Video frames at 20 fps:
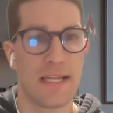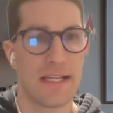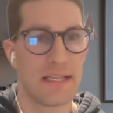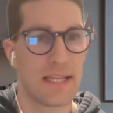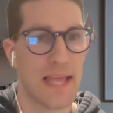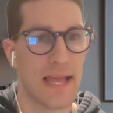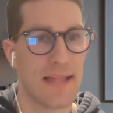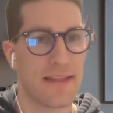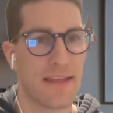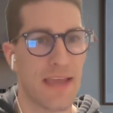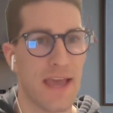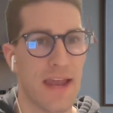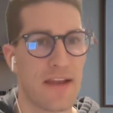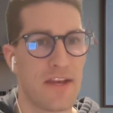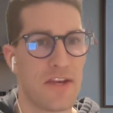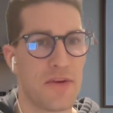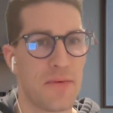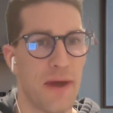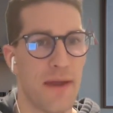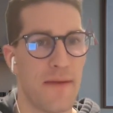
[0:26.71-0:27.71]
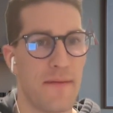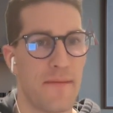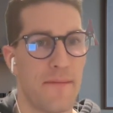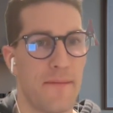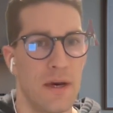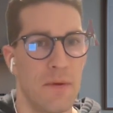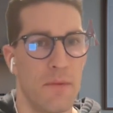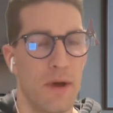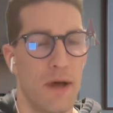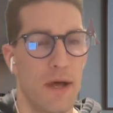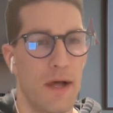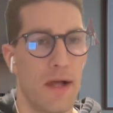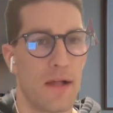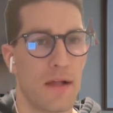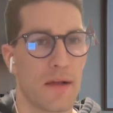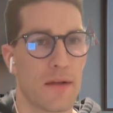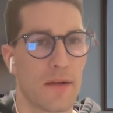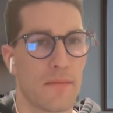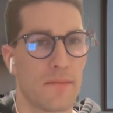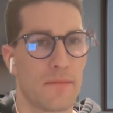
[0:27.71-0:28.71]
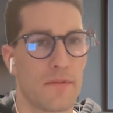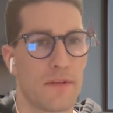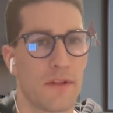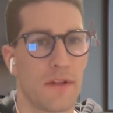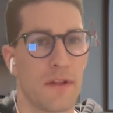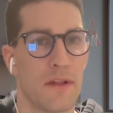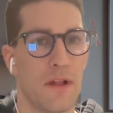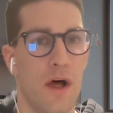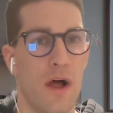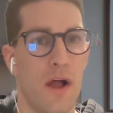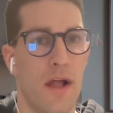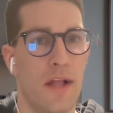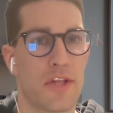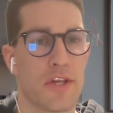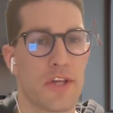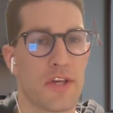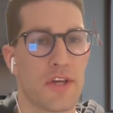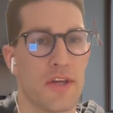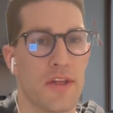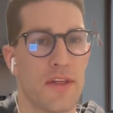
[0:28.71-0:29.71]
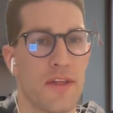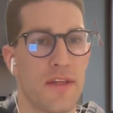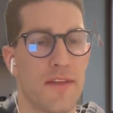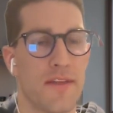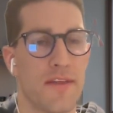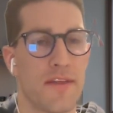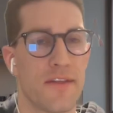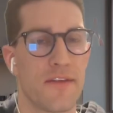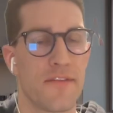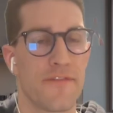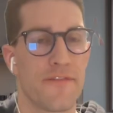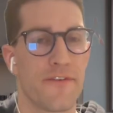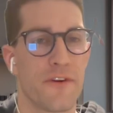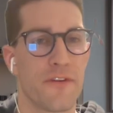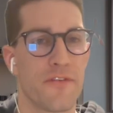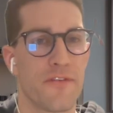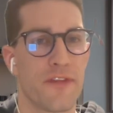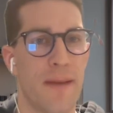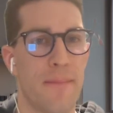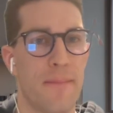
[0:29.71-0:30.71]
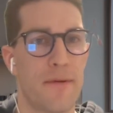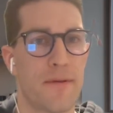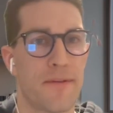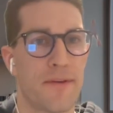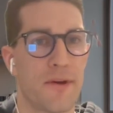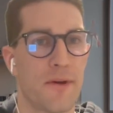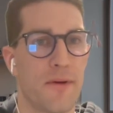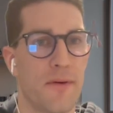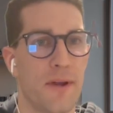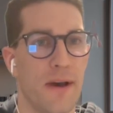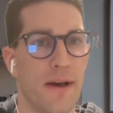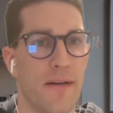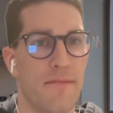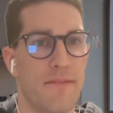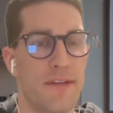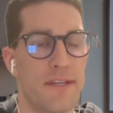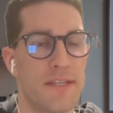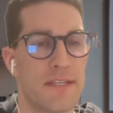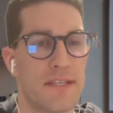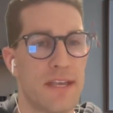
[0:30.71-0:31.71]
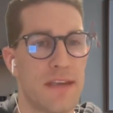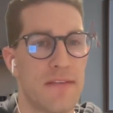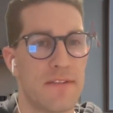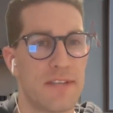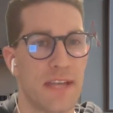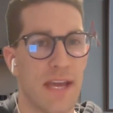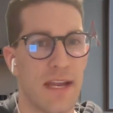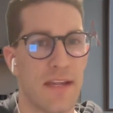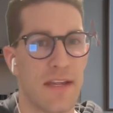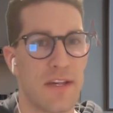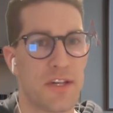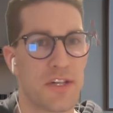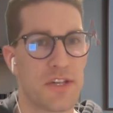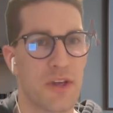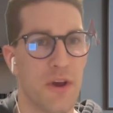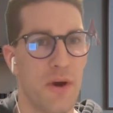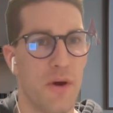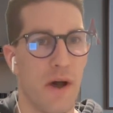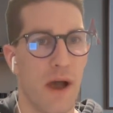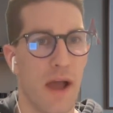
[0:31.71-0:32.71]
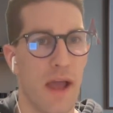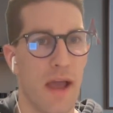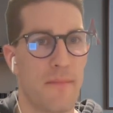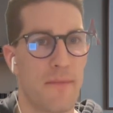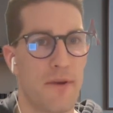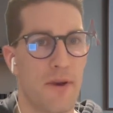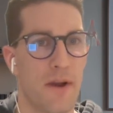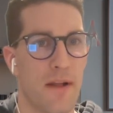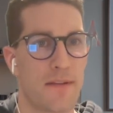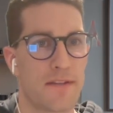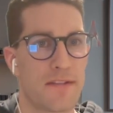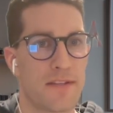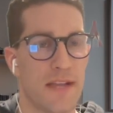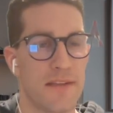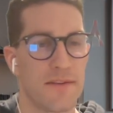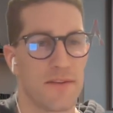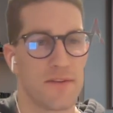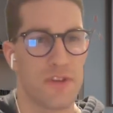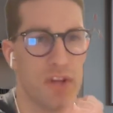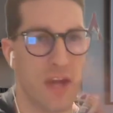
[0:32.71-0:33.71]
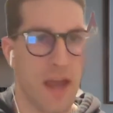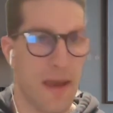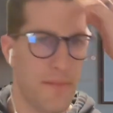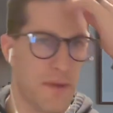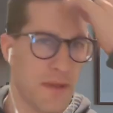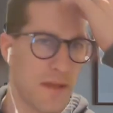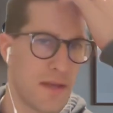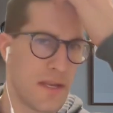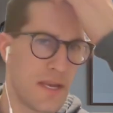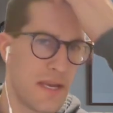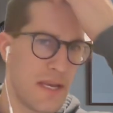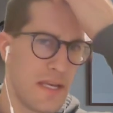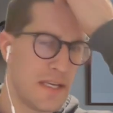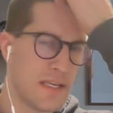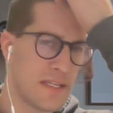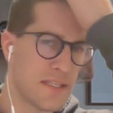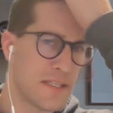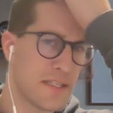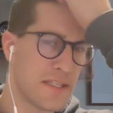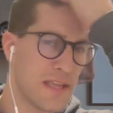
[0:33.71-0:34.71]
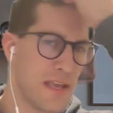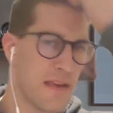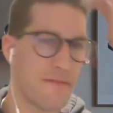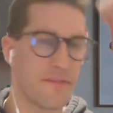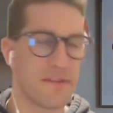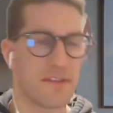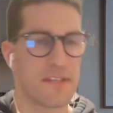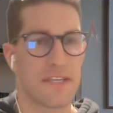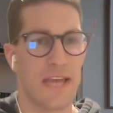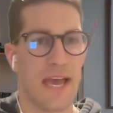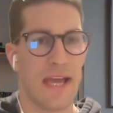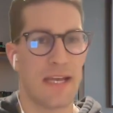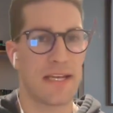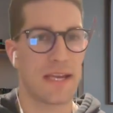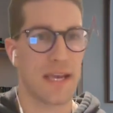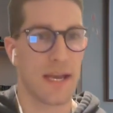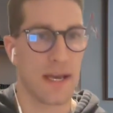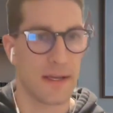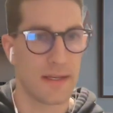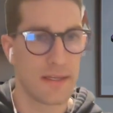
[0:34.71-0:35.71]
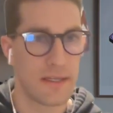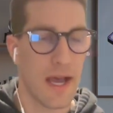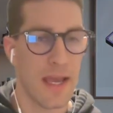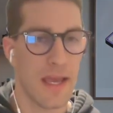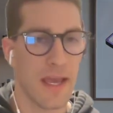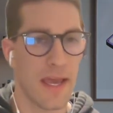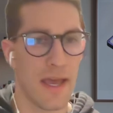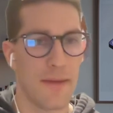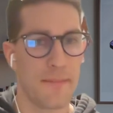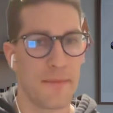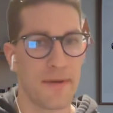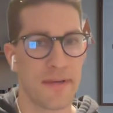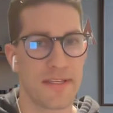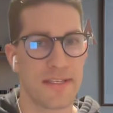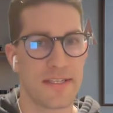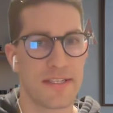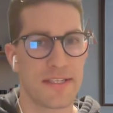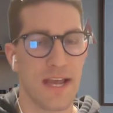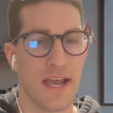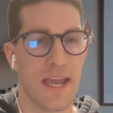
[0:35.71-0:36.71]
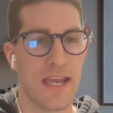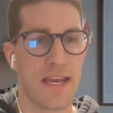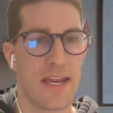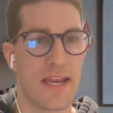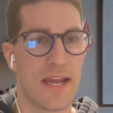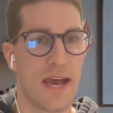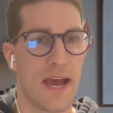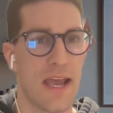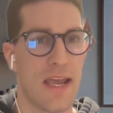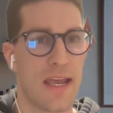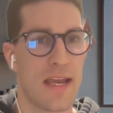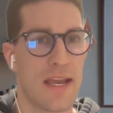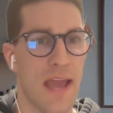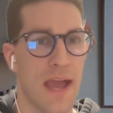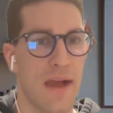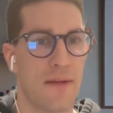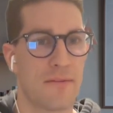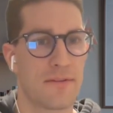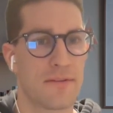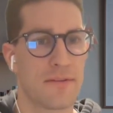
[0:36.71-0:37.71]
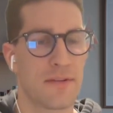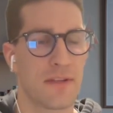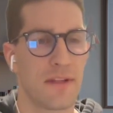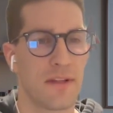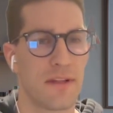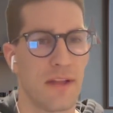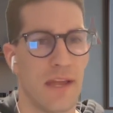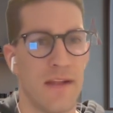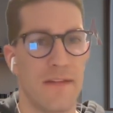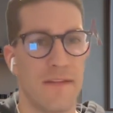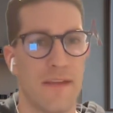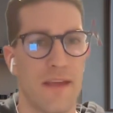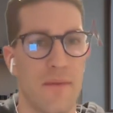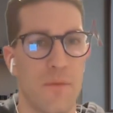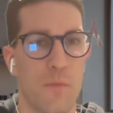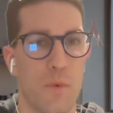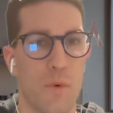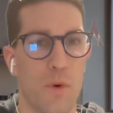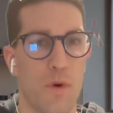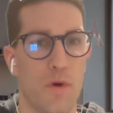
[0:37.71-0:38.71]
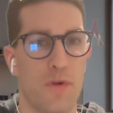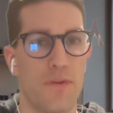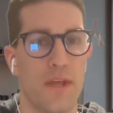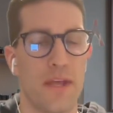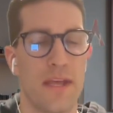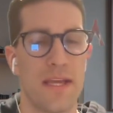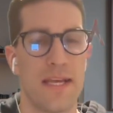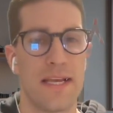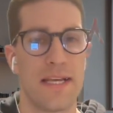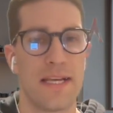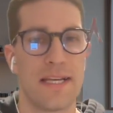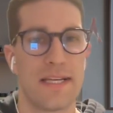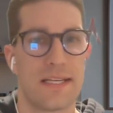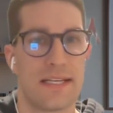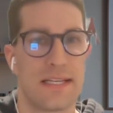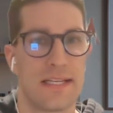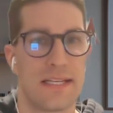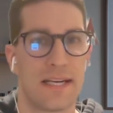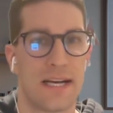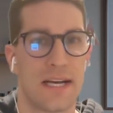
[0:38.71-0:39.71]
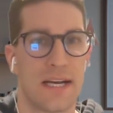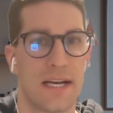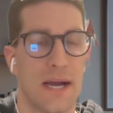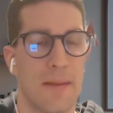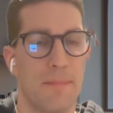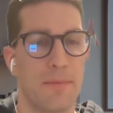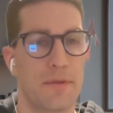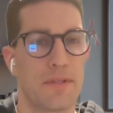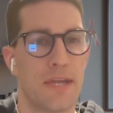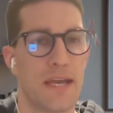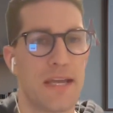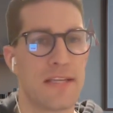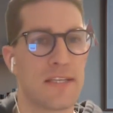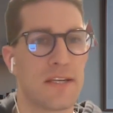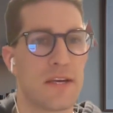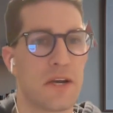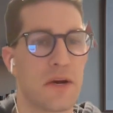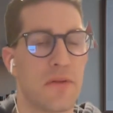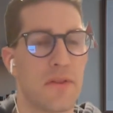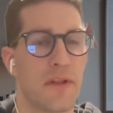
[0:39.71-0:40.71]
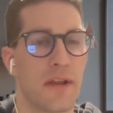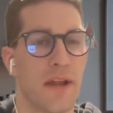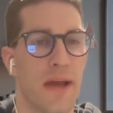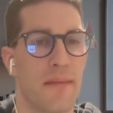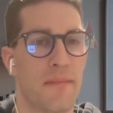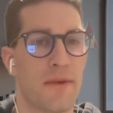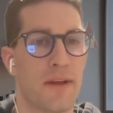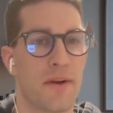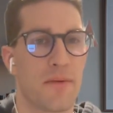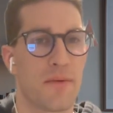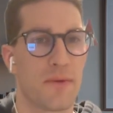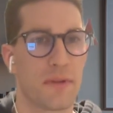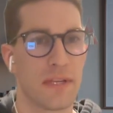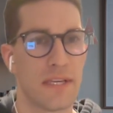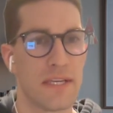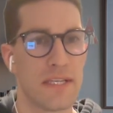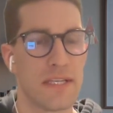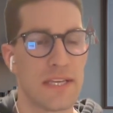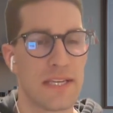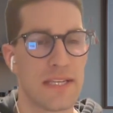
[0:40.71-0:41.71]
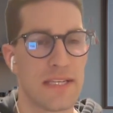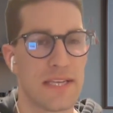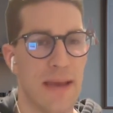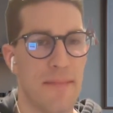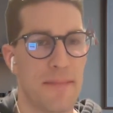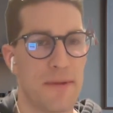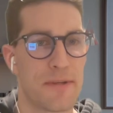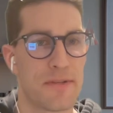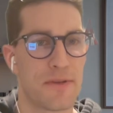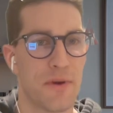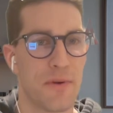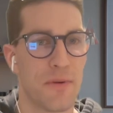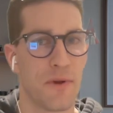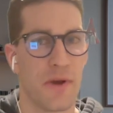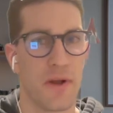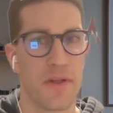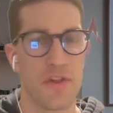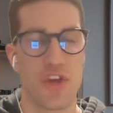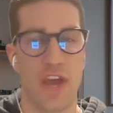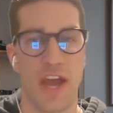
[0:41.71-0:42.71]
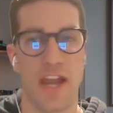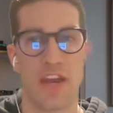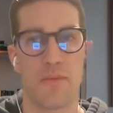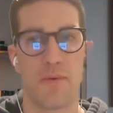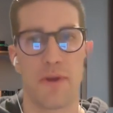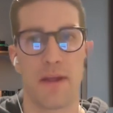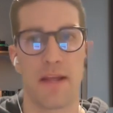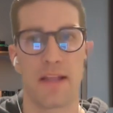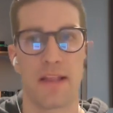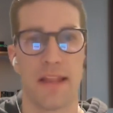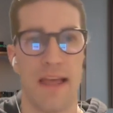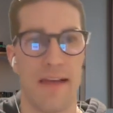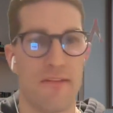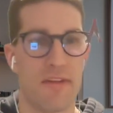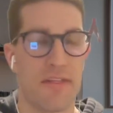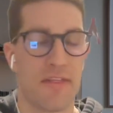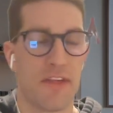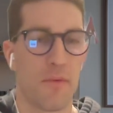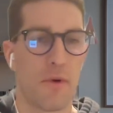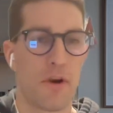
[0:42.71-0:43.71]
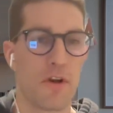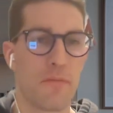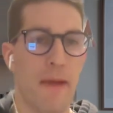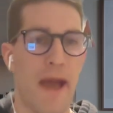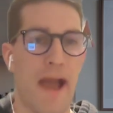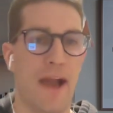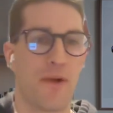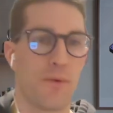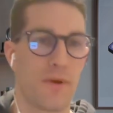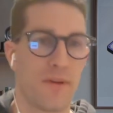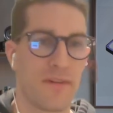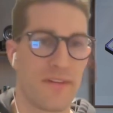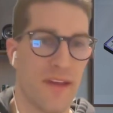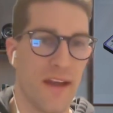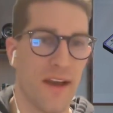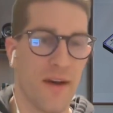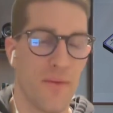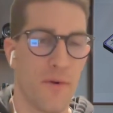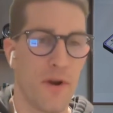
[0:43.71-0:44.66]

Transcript: Let's get into it. Welcome to the launch. This is the first episode of the Steve Setka Show. I am your uncensored champion, Steve Setka. I am excited. I announced to the LinkedIn world a couple days ago that I'm going to release this episode on January 11th. I work backwards.